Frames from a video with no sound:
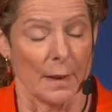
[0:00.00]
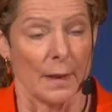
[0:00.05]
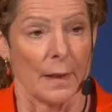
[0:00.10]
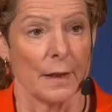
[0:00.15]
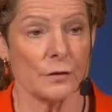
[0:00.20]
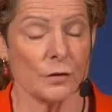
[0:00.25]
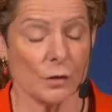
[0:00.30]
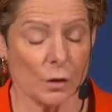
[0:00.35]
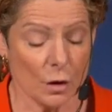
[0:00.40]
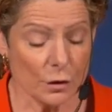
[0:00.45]

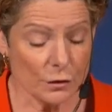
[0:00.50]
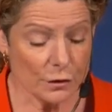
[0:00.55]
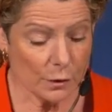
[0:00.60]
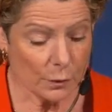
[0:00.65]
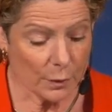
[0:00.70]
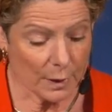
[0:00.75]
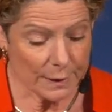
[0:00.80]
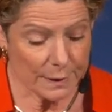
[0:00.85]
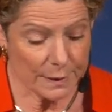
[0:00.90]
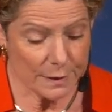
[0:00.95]
As a
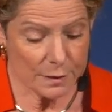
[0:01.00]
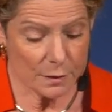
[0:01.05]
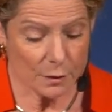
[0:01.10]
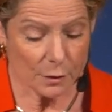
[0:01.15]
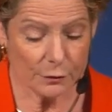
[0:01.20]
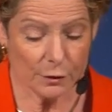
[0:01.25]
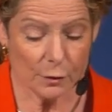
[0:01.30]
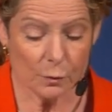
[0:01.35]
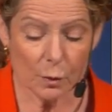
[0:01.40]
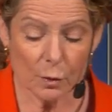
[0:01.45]
consequence
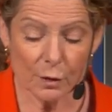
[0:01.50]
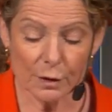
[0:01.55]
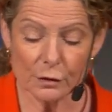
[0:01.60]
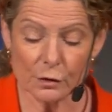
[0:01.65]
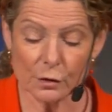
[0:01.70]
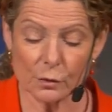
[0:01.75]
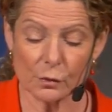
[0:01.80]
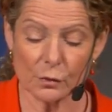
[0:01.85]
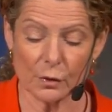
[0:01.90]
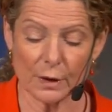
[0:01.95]
of the war in
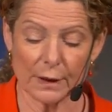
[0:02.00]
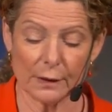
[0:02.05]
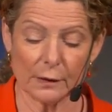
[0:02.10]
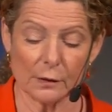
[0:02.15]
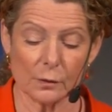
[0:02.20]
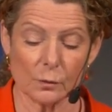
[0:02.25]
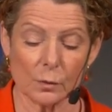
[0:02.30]
Ukraine,